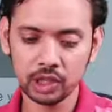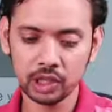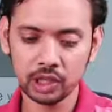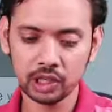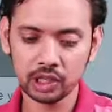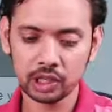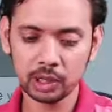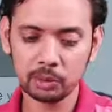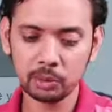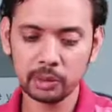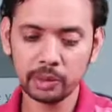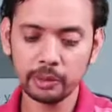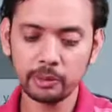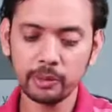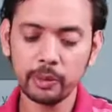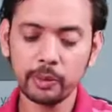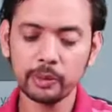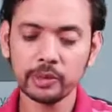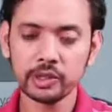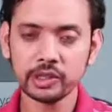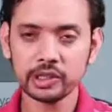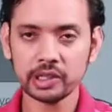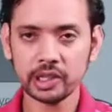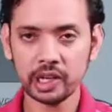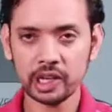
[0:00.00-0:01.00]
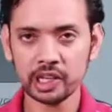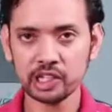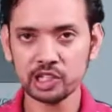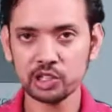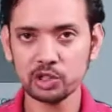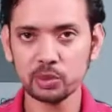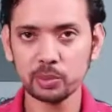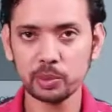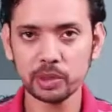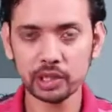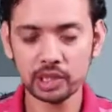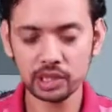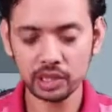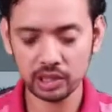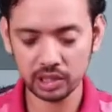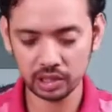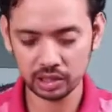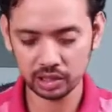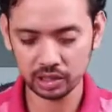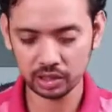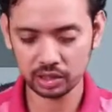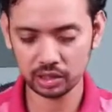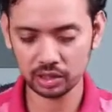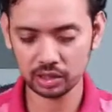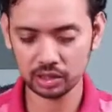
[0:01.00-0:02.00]
The minimum it has to be
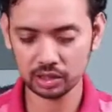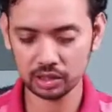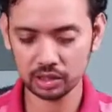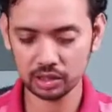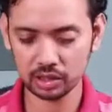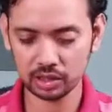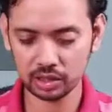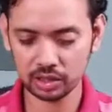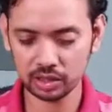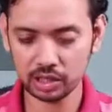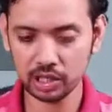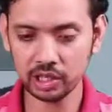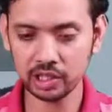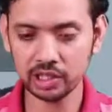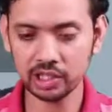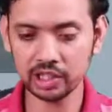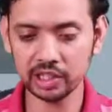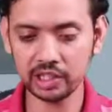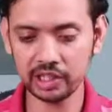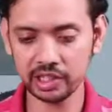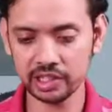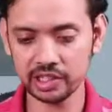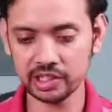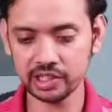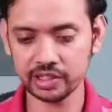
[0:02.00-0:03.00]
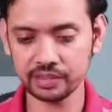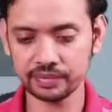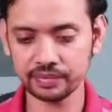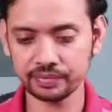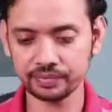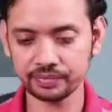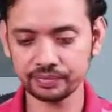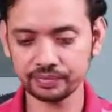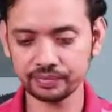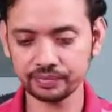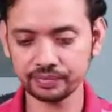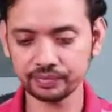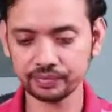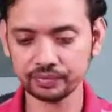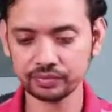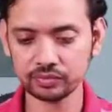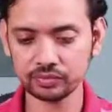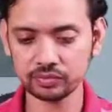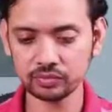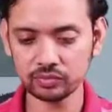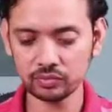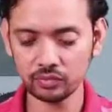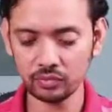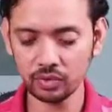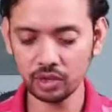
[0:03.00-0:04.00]
30 days.
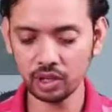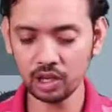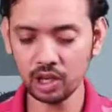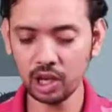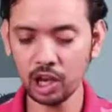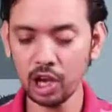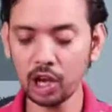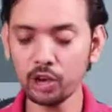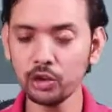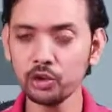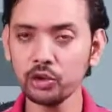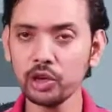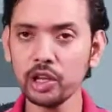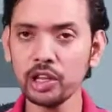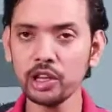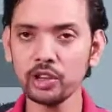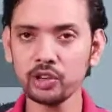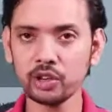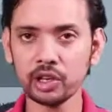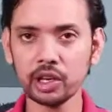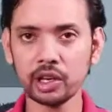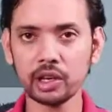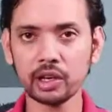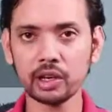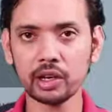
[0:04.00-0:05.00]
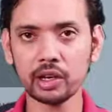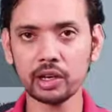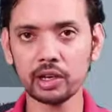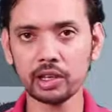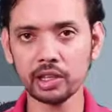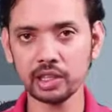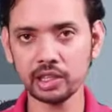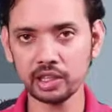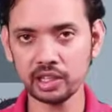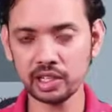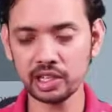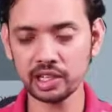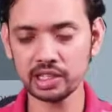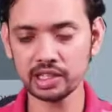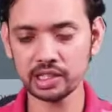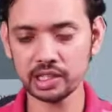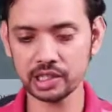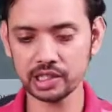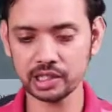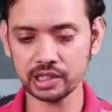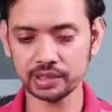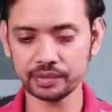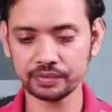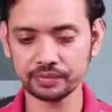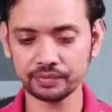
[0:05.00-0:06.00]
However, you can increase it.
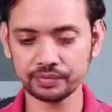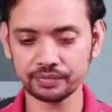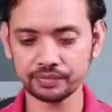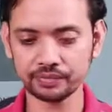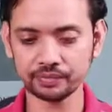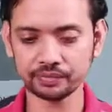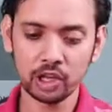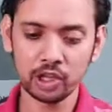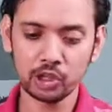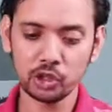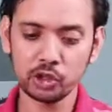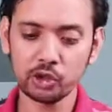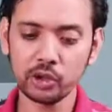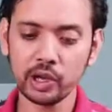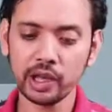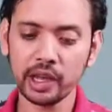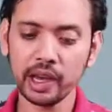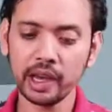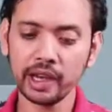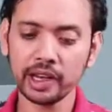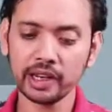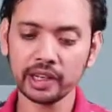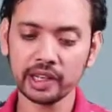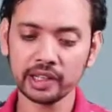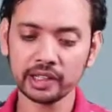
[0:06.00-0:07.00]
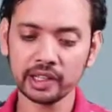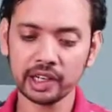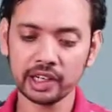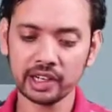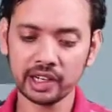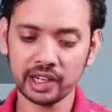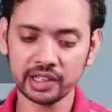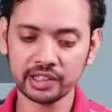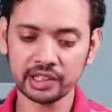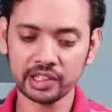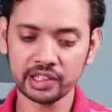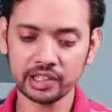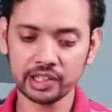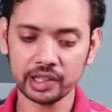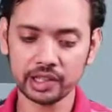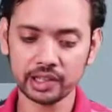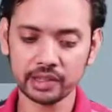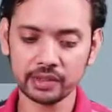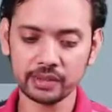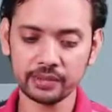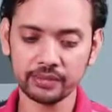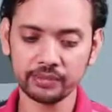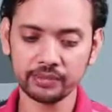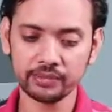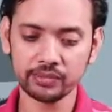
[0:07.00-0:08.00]
You can add another
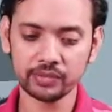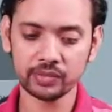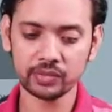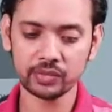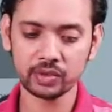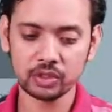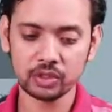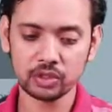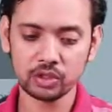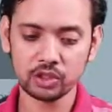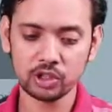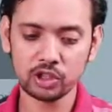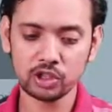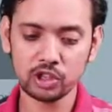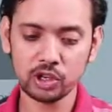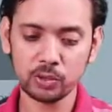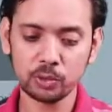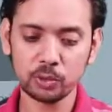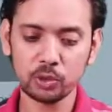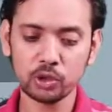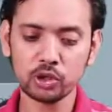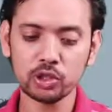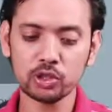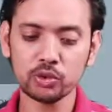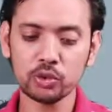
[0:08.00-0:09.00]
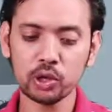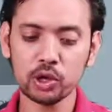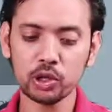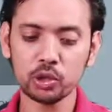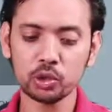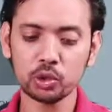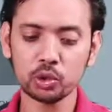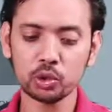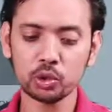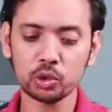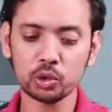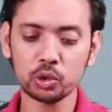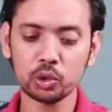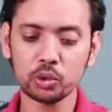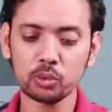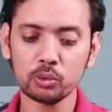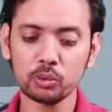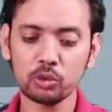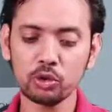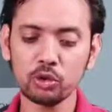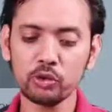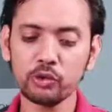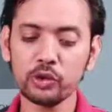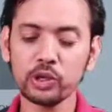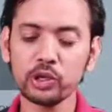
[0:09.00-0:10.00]
transition. So suppose you want to
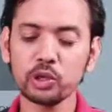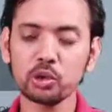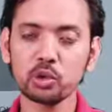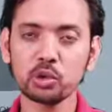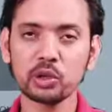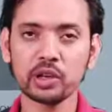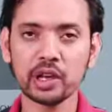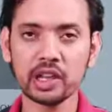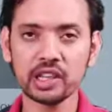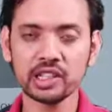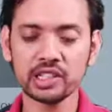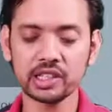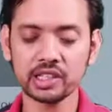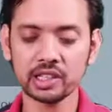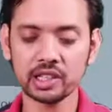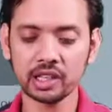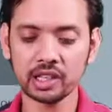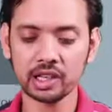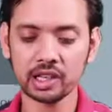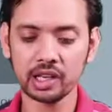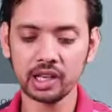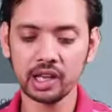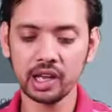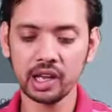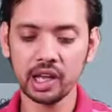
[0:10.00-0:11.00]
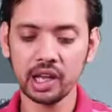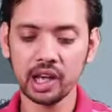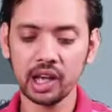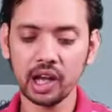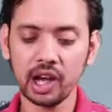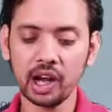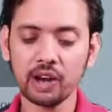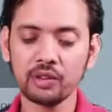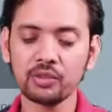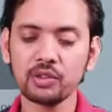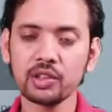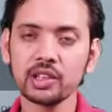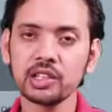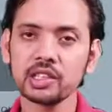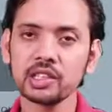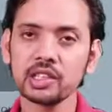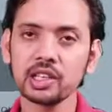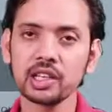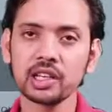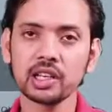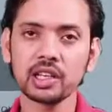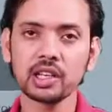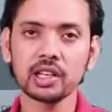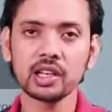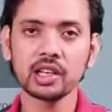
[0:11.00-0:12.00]
move it to Glacier after
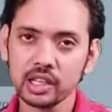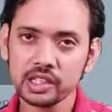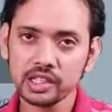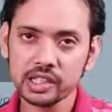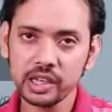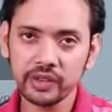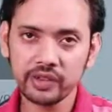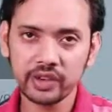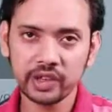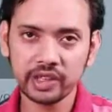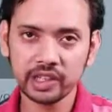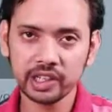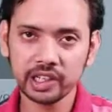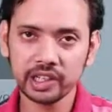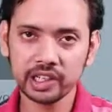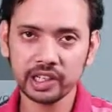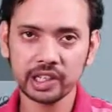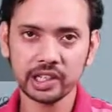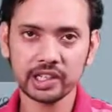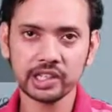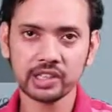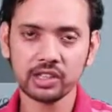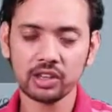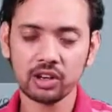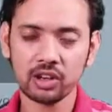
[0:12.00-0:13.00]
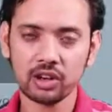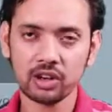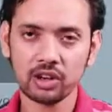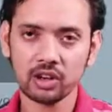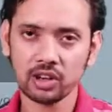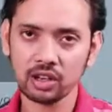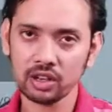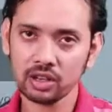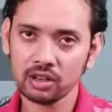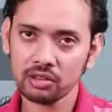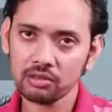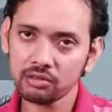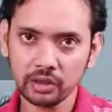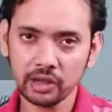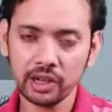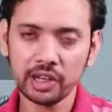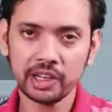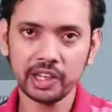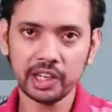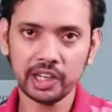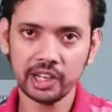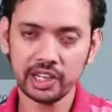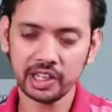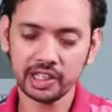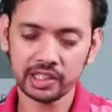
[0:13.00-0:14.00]
say 70 days or
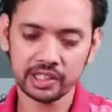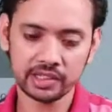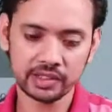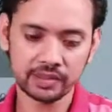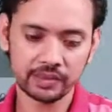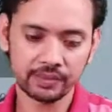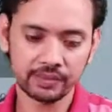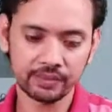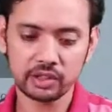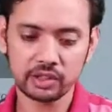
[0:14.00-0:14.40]
80 days.